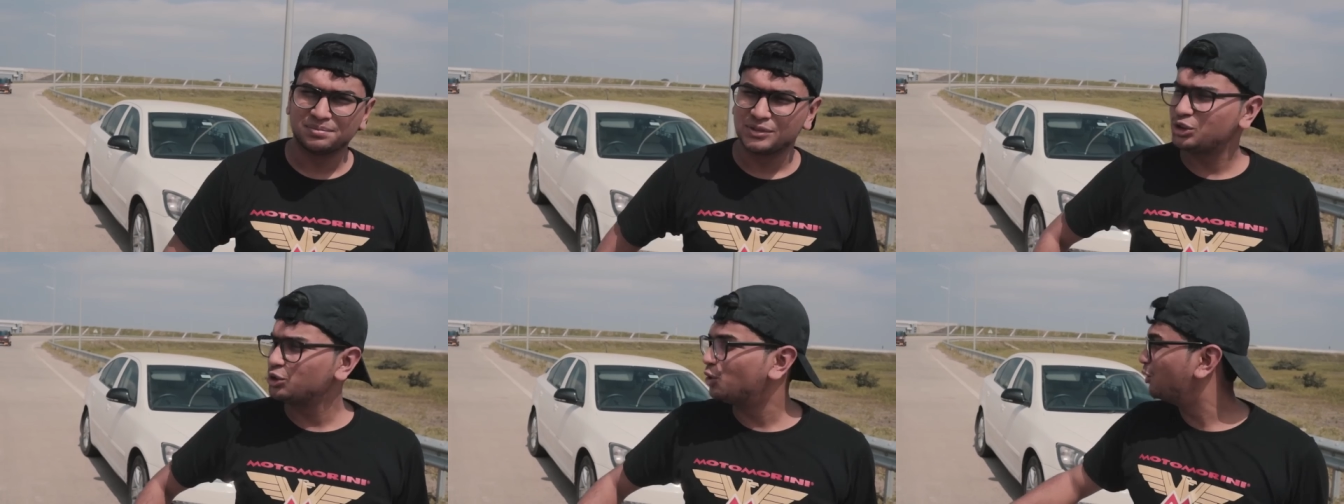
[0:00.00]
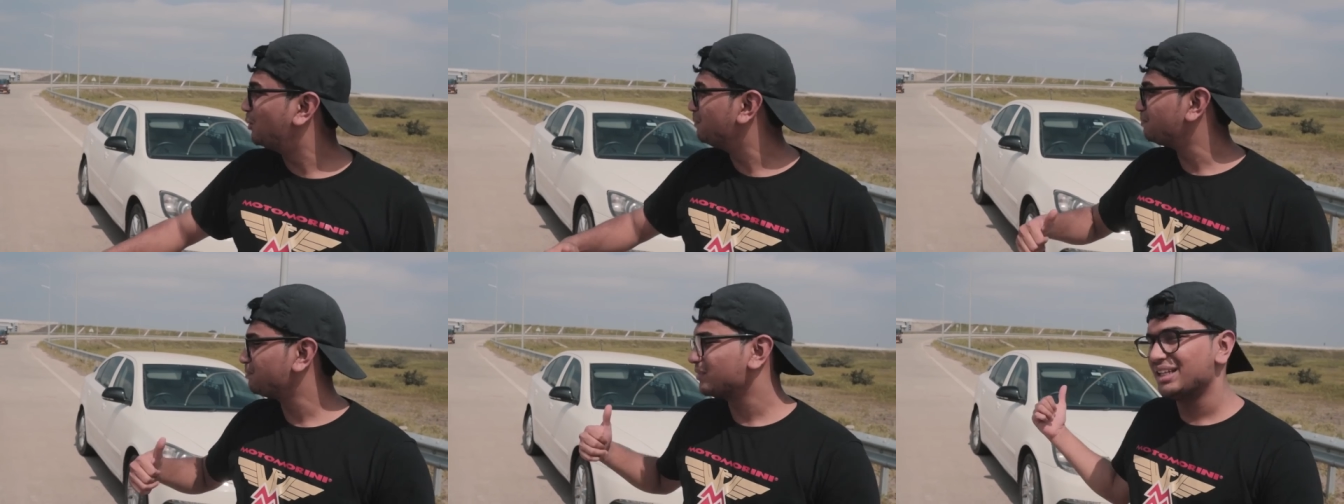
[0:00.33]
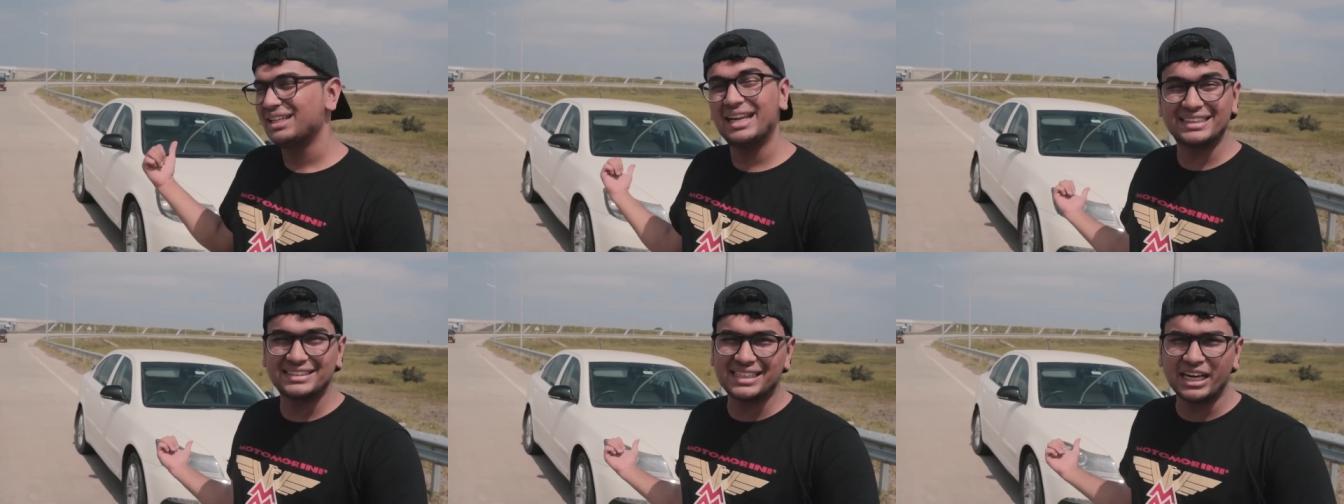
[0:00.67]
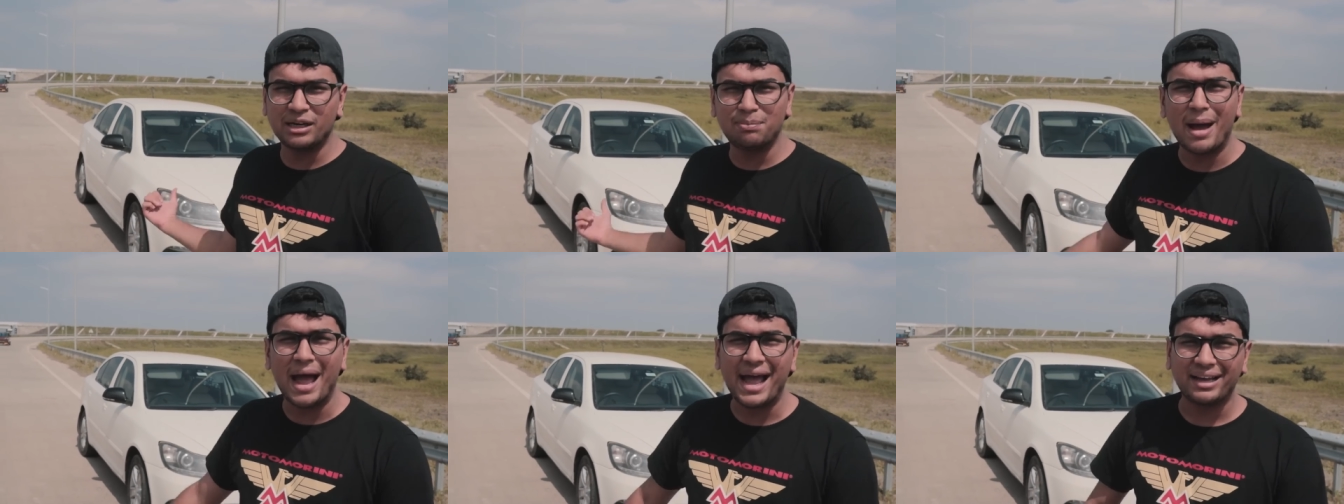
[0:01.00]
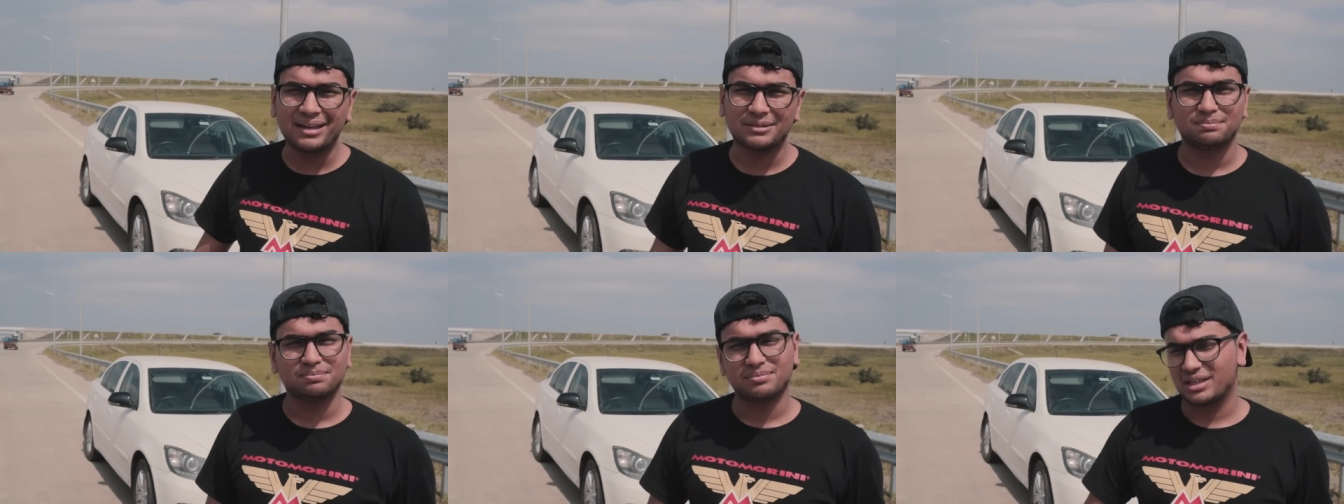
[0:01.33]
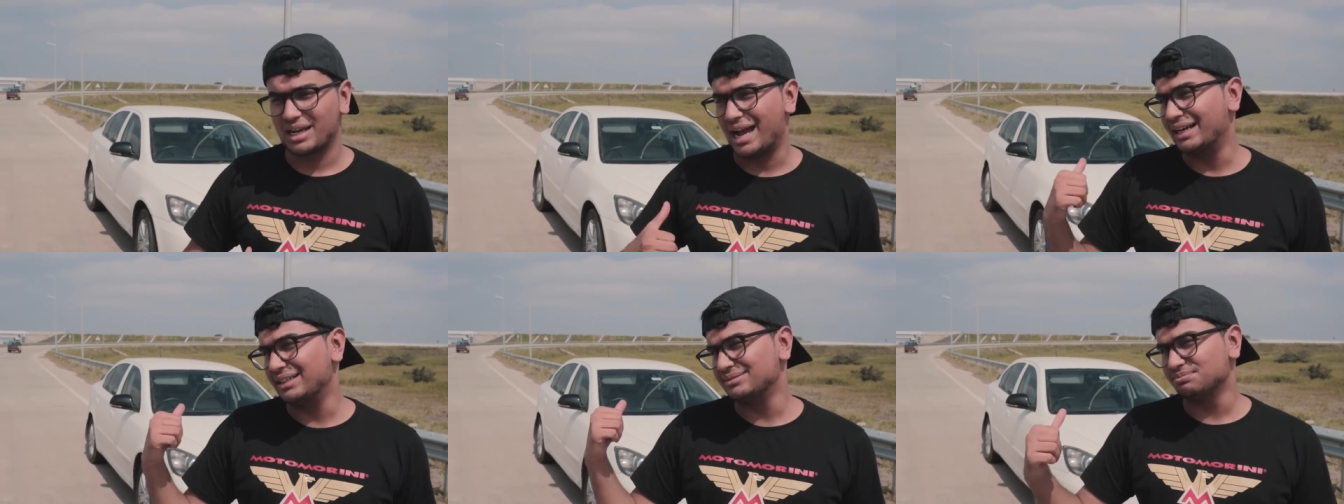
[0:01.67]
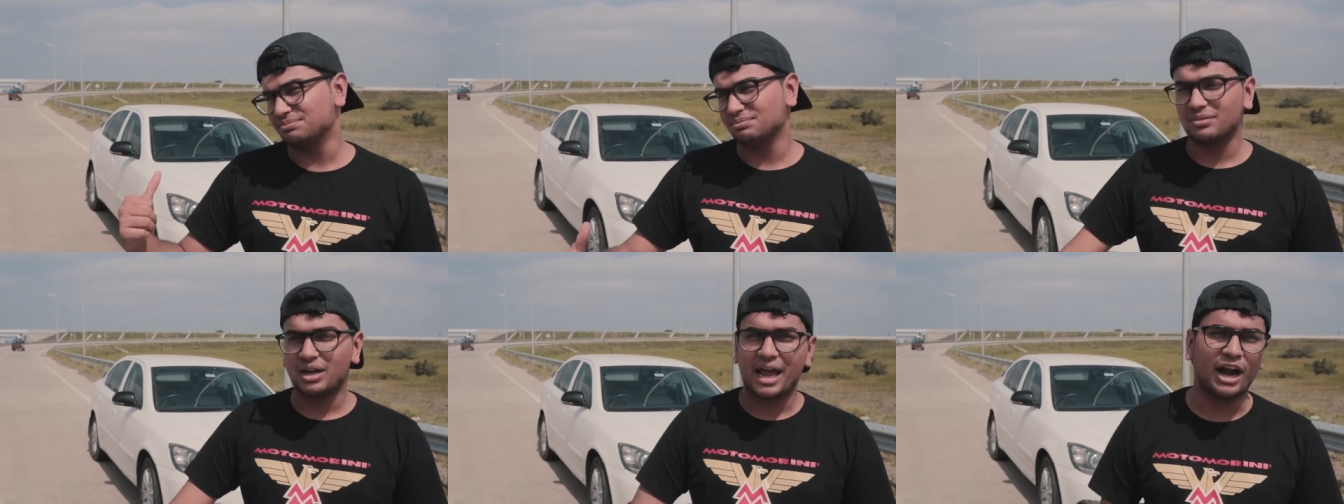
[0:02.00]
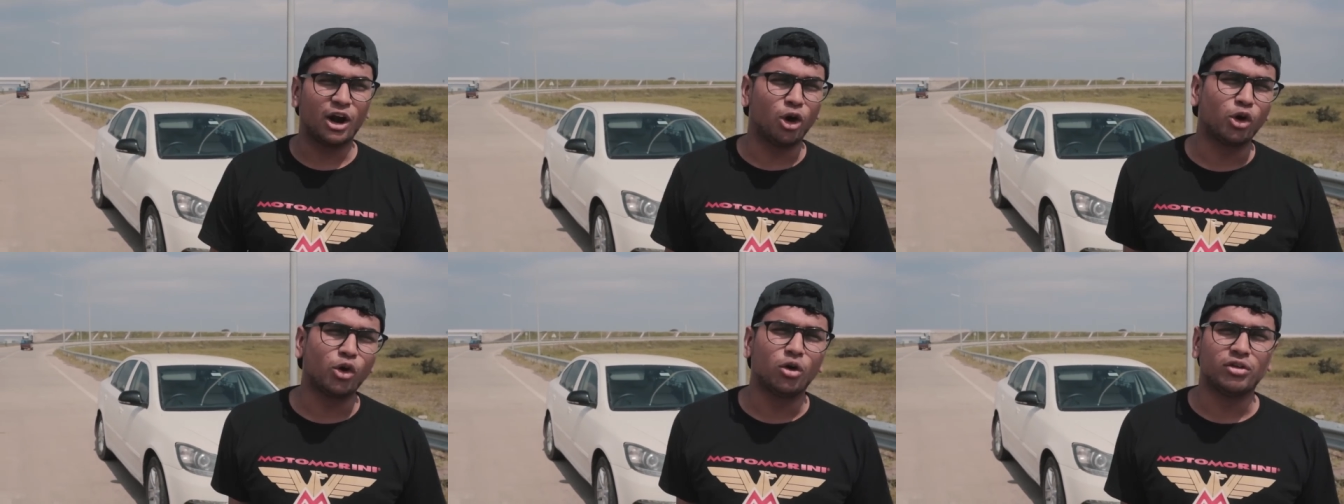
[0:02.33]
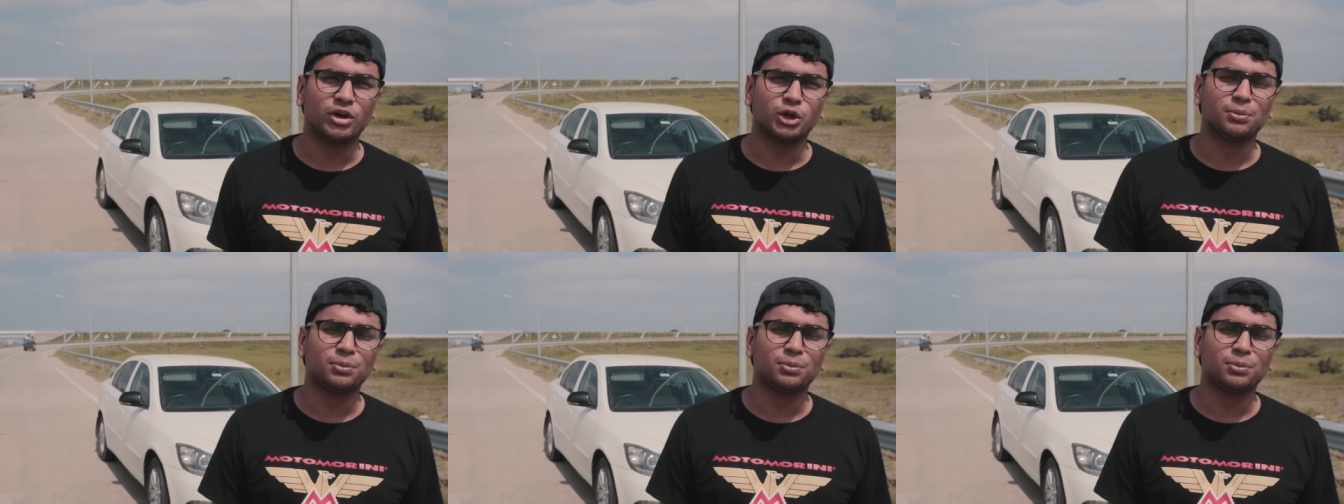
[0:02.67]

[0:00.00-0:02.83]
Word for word: So let's get back and head on over